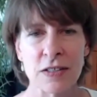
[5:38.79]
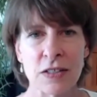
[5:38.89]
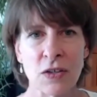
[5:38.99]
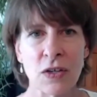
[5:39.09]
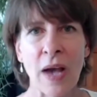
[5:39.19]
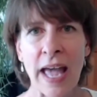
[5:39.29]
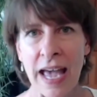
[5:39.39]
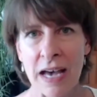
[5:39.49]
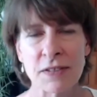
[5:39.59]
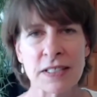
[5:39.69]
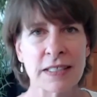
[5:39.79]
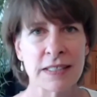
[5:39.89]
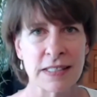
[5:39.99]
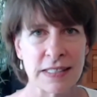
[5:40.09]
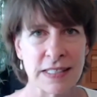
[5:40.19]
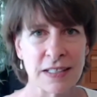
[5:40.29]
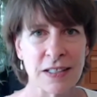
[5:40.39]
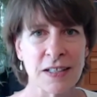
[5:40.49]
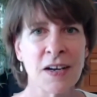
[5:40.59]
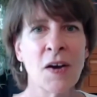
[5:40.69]
So you have to
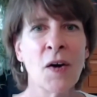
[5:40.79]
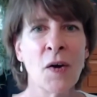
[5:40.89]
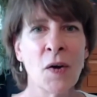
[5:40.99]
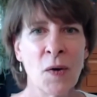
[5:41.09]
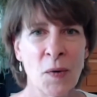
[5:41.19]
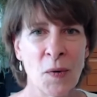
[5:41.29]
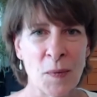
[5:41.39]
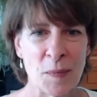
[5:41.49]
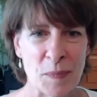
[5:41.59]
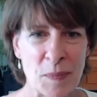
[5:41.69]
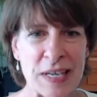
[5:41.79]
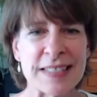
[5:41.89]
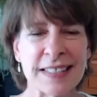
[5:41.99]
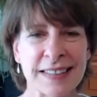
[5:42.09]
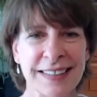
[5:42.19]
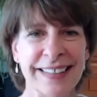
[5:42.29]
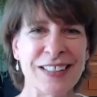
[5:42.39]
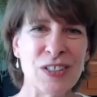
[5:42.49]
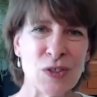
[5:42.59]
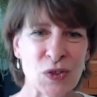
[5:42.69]
consider basically
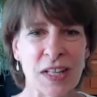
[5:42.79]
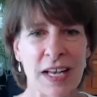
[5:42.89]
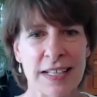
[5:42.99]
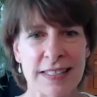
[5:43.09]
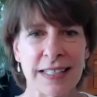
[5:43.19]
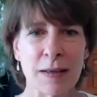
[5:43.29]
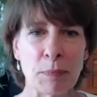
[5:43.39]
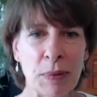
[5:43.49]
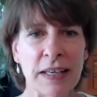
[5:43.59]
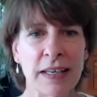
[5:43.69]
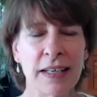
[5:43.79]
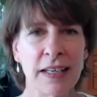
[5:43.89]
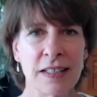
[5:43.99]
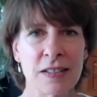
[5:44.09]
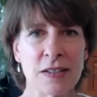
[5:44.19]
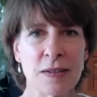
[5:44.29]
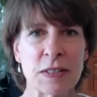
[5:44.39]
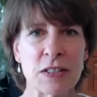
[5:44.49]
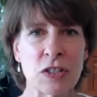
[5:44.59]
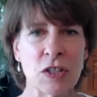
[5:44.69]
neutralizing a bit in
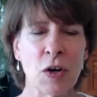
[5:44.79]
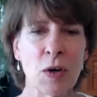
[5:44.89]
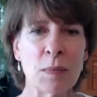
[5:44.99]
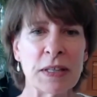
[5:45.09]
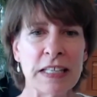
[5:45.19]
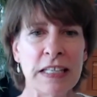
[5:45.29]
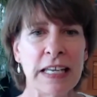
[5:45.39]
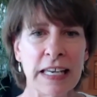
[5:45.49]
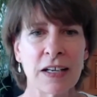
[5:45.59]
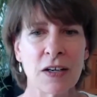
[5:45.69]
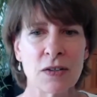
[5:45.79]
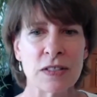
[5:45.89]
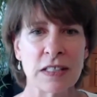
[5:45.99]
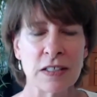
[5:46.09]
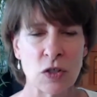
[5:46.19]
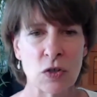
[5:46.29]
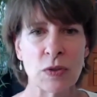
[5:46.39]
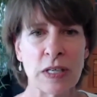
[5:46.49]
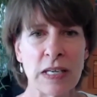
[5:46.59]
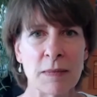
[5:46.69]
terms of your home, but then you can't go to the
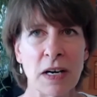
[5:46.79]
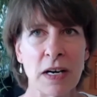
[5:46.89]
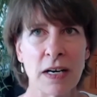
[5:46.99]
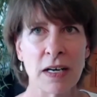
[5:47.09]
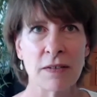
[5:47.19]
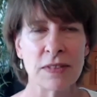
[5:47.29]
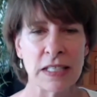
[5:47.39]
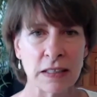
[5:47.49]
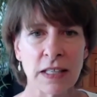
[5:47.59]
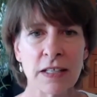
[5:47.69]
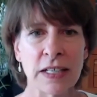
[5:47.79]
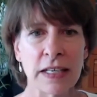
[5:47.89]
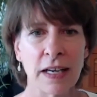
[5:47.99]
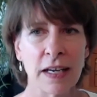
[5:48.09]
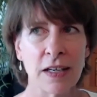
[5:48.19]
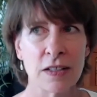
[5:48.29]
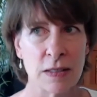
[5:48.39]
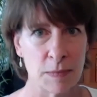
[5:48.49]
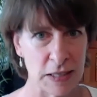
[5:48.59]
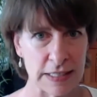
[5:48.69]
extreme of decluttering
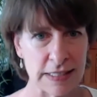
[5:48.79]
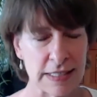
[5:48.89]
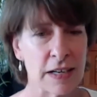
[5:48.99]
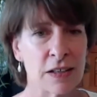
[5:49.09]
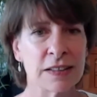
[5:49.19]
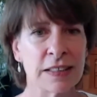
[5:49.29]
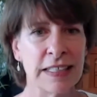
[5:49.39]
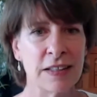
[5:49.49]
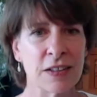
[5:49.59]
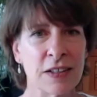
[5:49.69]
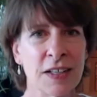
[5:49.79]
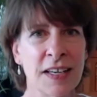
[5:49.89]
to being sterile either,